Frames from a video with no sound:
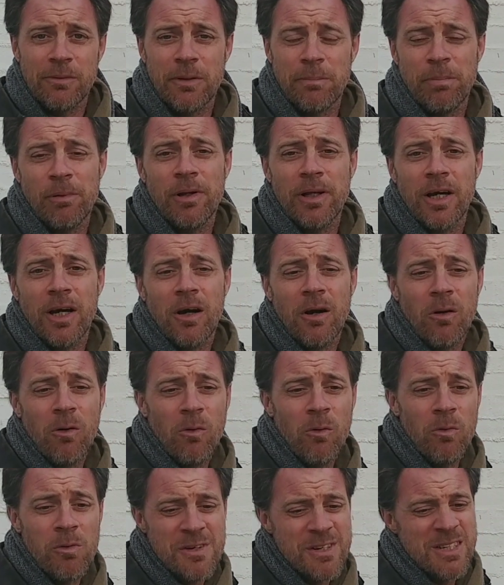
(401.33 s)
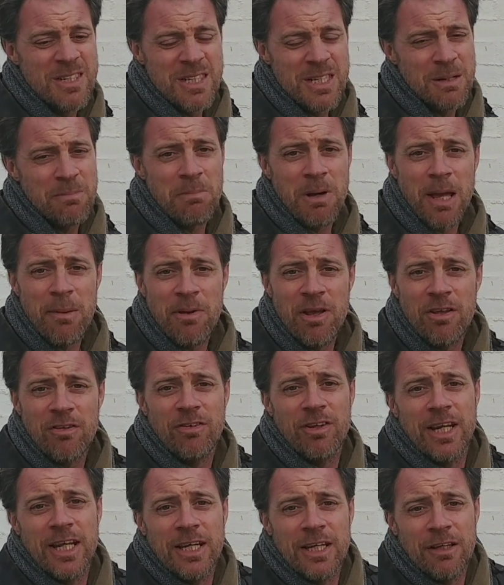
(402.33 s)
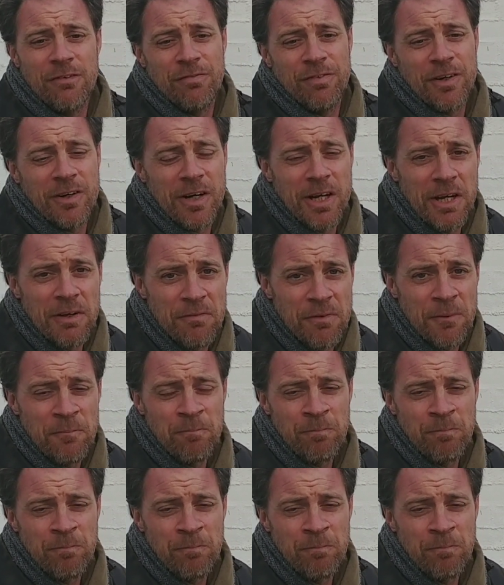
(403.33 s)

a bullet hole. Maybe it's an Indy 5.